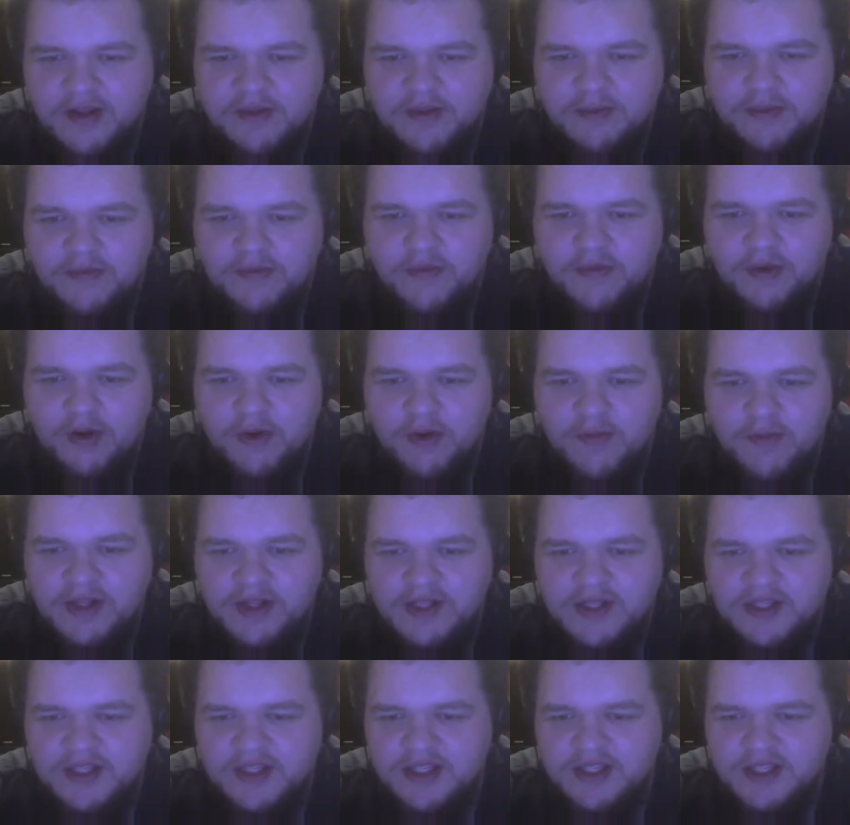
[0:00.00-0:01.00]

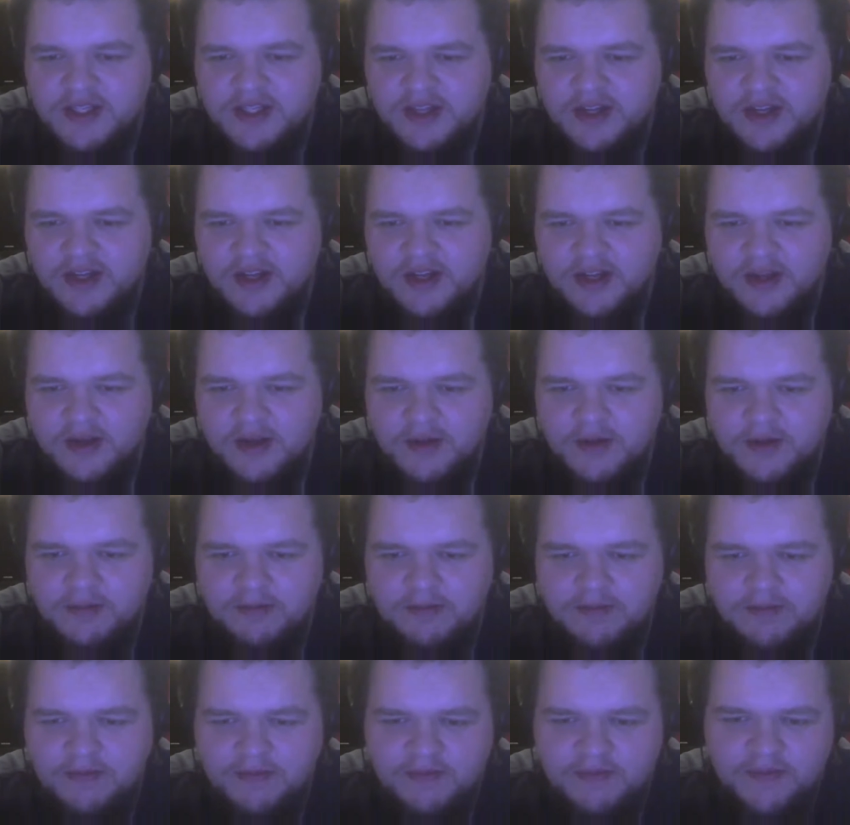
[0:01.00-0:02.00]
performance,
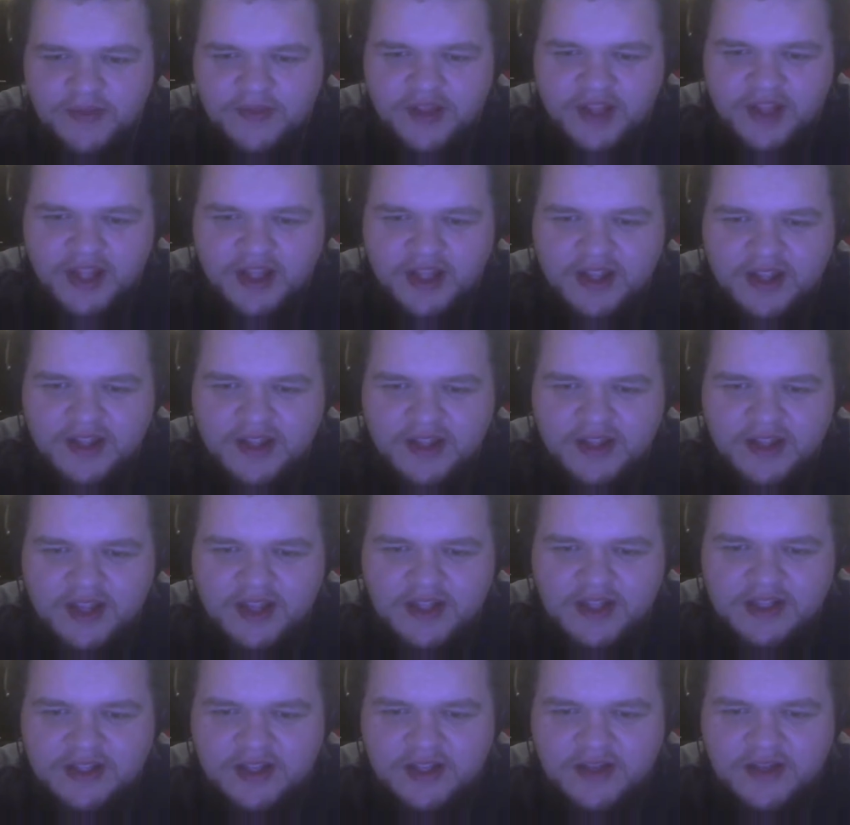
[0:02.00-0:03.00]
that
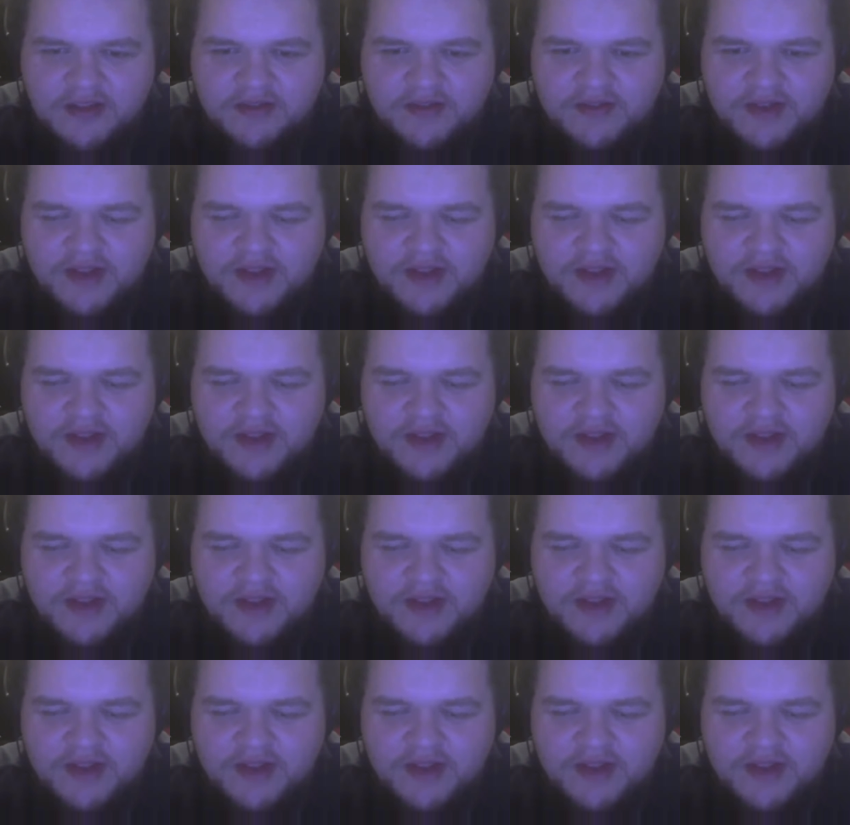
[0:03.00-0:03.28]
stuff.